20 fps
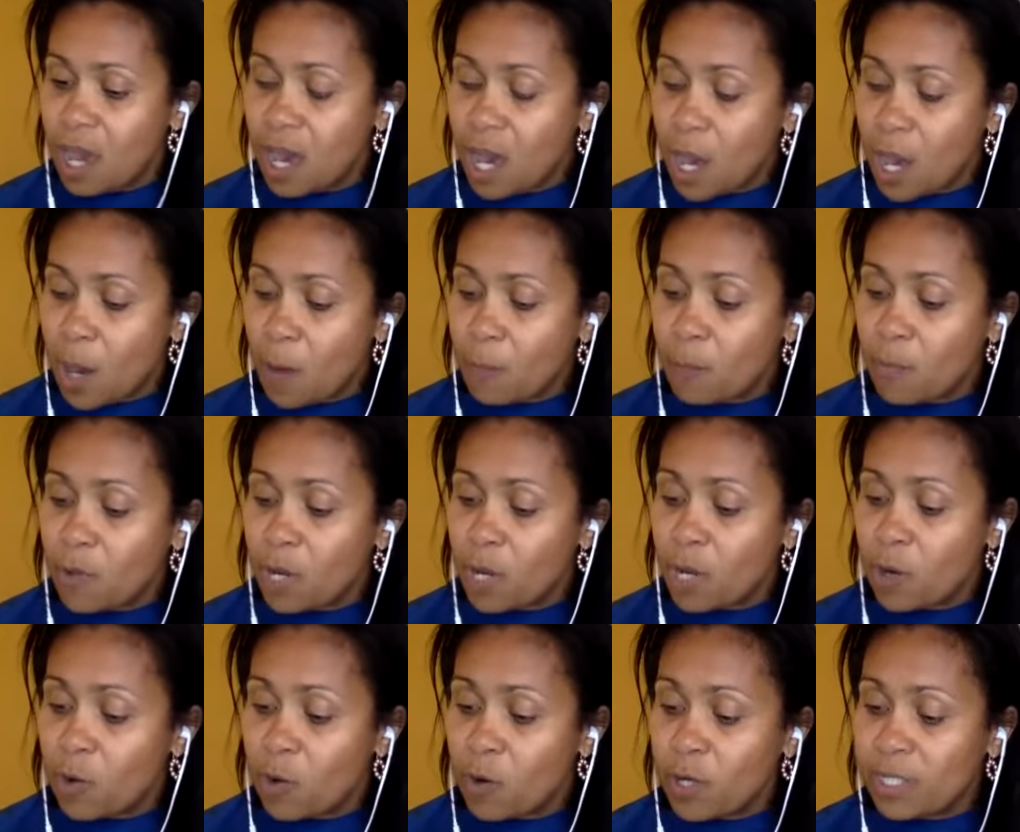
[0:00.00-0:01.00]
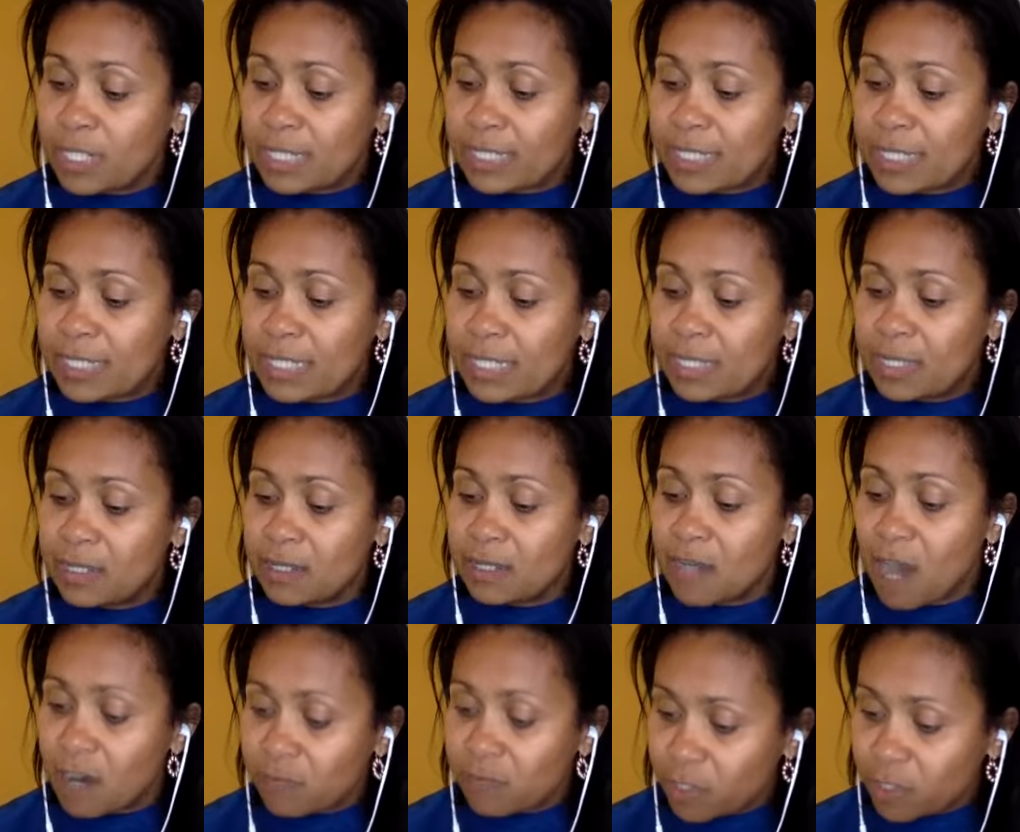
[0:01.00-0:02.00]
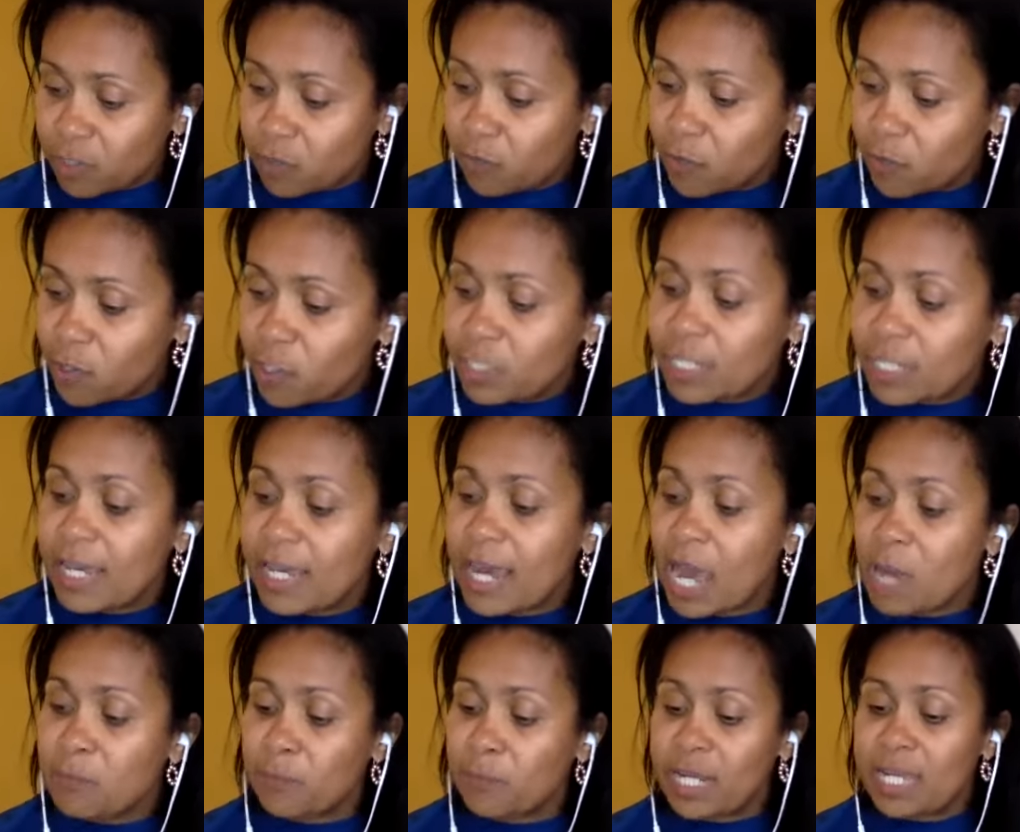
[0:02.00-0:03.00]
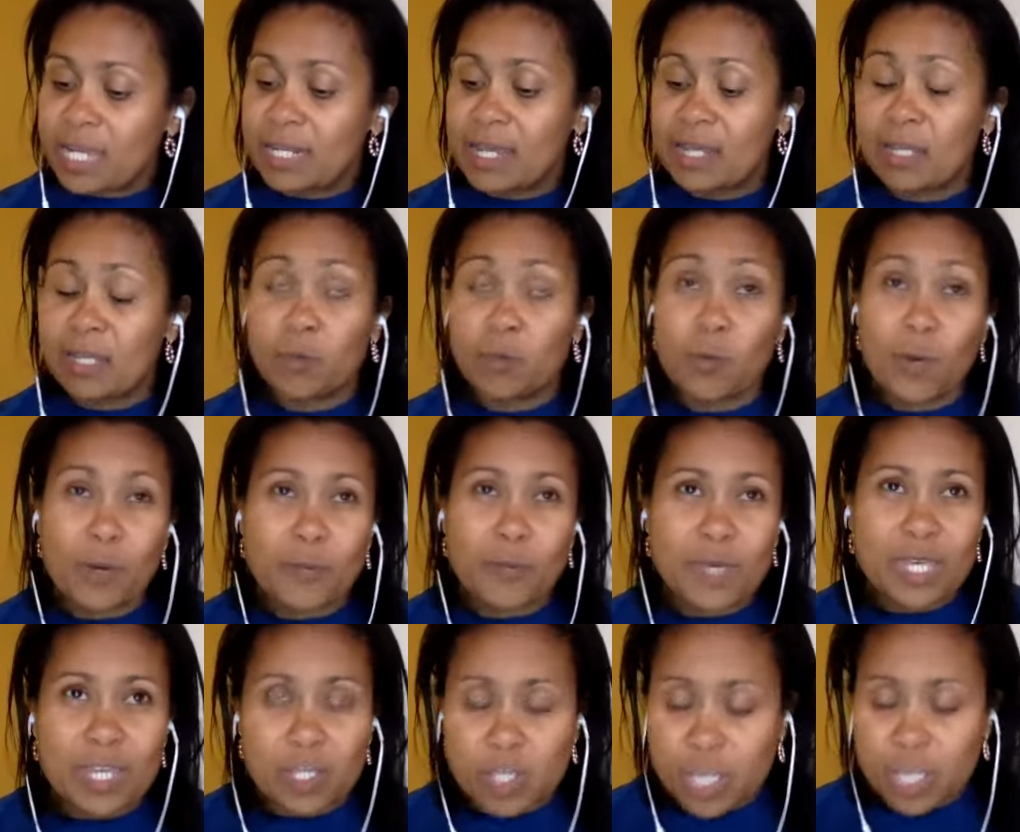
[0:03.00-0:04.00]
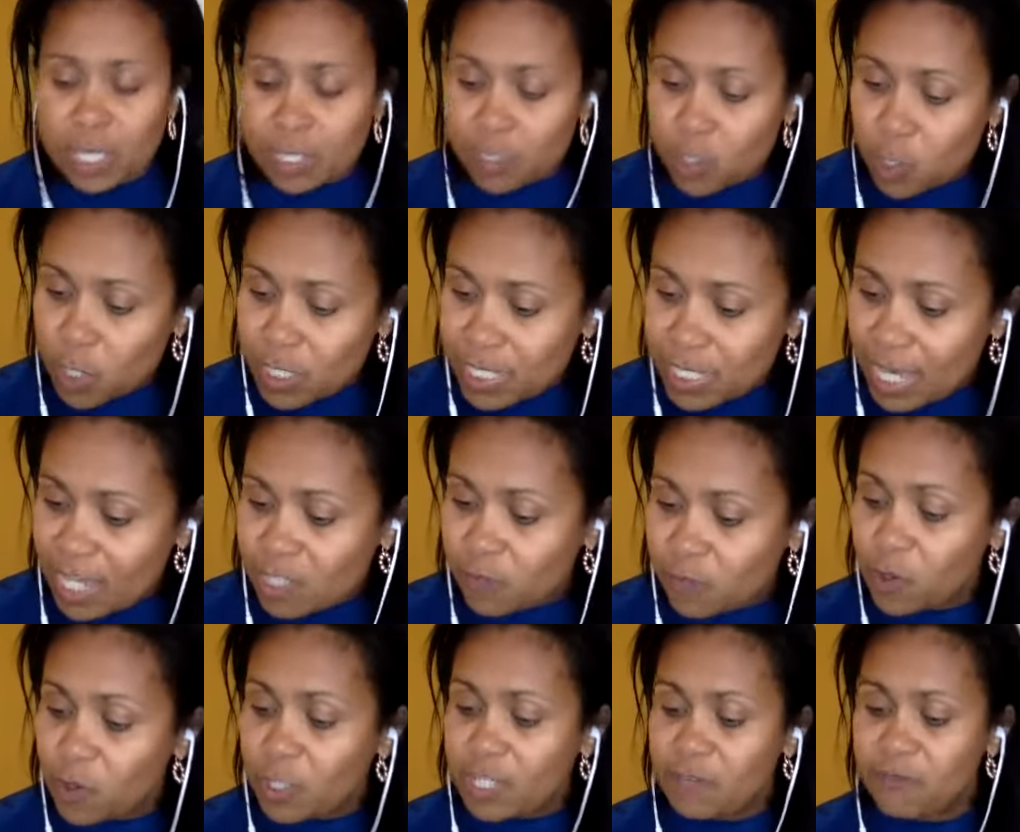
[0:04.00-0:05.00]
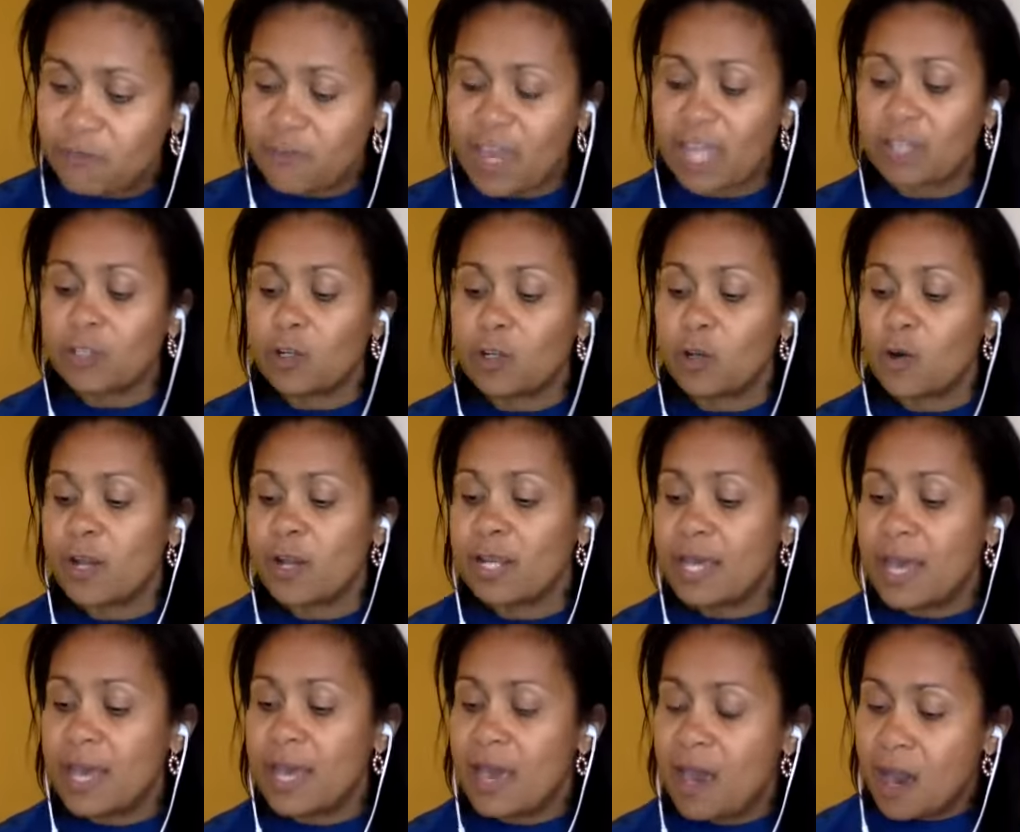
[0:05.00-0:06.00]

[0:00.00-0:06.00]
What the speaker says: Lord, the Nacht van de Vluchteling, I pray that it will be a successful event, Lord,